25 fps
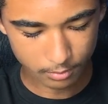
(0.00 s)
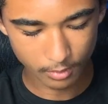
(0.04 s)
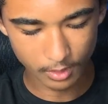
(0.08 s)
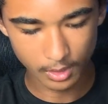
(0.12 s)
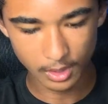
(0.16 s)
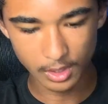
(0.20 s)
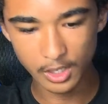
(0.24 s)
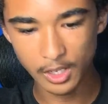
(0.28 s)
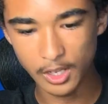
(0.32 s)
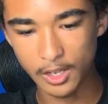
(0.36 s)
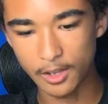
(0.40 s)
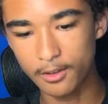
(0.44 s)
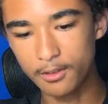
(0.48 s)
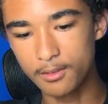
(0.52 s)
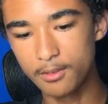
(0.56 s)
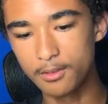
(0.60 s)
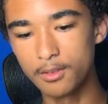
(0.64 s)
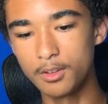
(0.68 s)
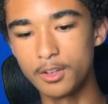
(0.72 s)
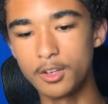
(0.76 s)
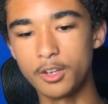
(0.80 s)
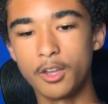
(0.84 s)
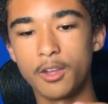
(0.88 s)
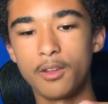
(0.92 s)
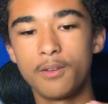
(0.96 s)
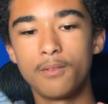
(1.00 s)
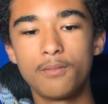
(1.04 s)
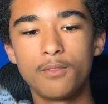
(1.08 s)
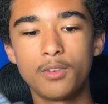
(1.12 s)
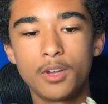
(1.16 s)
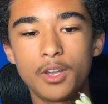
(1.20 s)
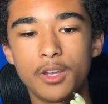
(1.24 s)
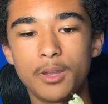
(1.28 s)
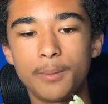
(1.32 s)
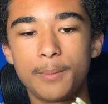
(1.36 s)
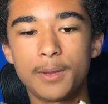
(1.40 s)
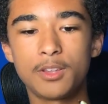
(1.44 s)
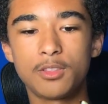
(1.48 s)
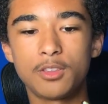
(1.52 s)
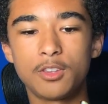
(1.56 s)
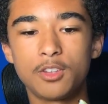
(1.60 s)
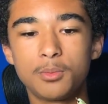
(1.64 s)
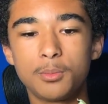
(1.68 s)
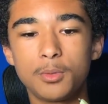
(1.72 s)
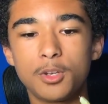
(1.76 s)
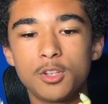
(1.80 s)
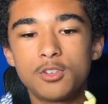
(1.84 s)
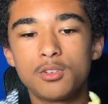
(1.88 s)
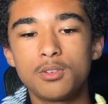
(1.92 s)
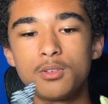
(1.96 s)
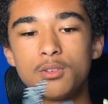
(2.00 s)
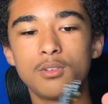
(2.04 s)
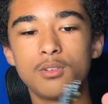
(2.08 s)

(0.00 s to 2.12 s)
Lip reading: Yeah, okay, like about this much.